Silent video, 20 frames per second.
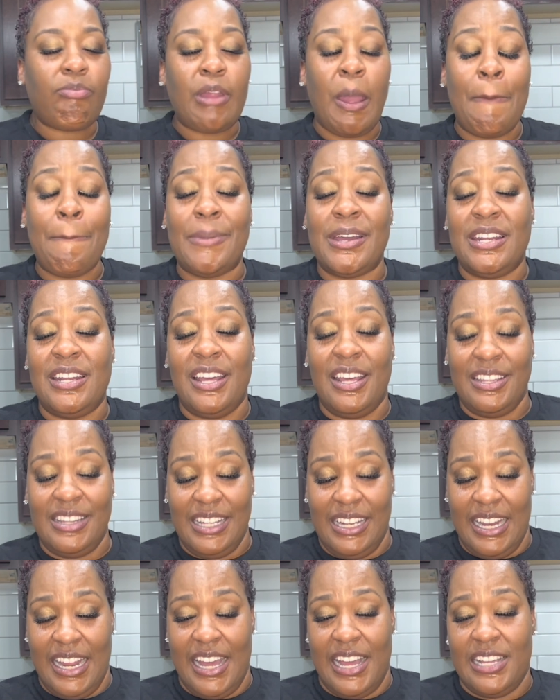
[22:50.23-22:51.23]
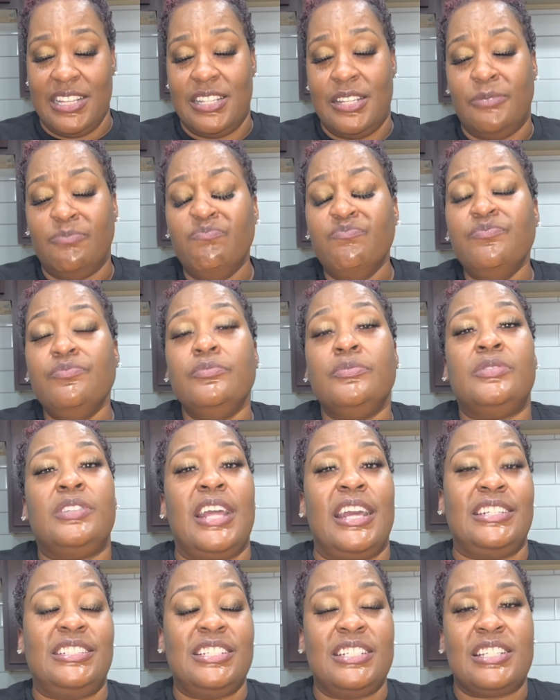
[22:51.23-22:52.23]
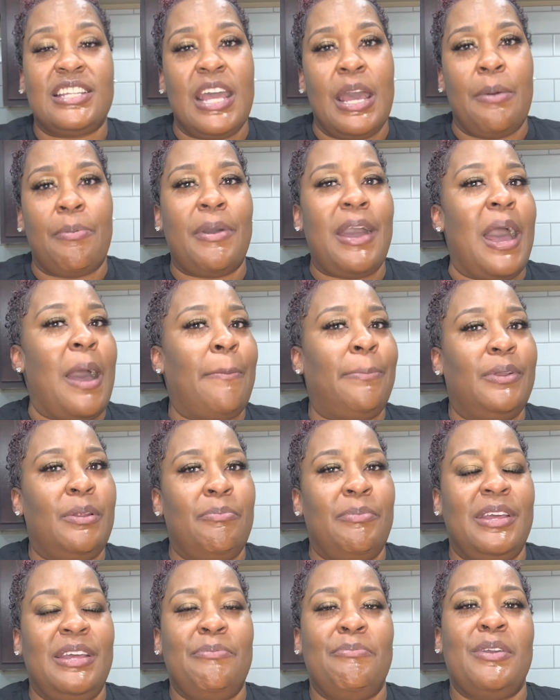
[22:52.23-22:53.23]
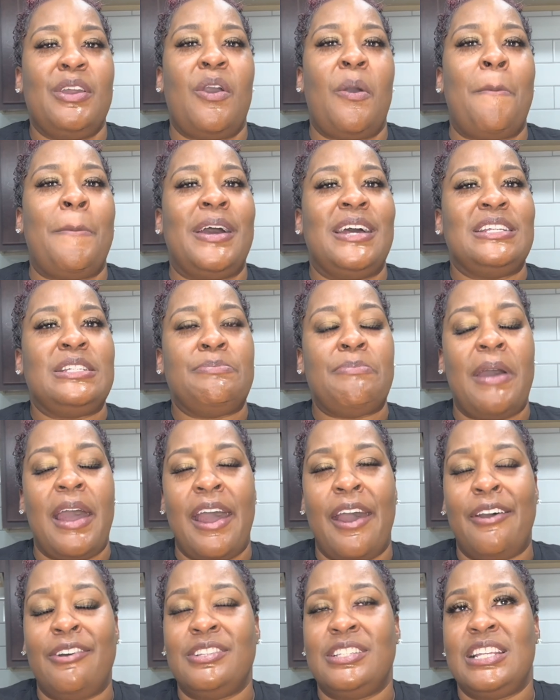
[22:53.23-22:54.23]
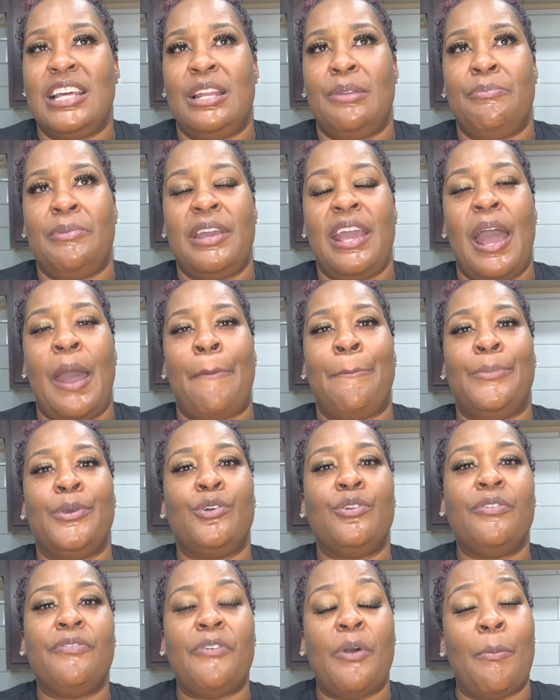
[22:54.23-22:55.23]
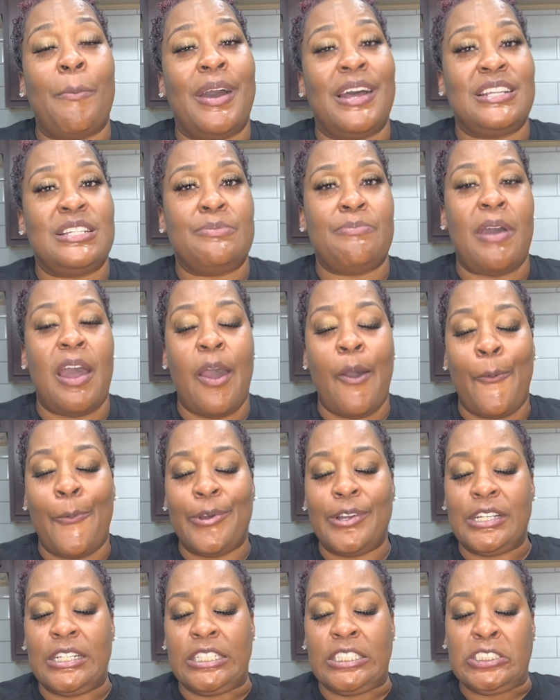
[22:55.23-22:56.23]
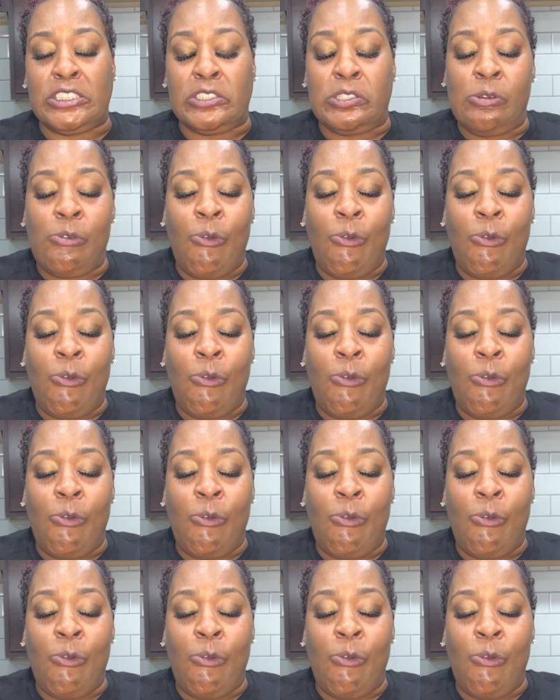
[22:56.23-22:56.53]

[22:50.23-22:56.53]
But nonetheless, they just kept complimenting me on my smile, telling me how beautiful my smile was.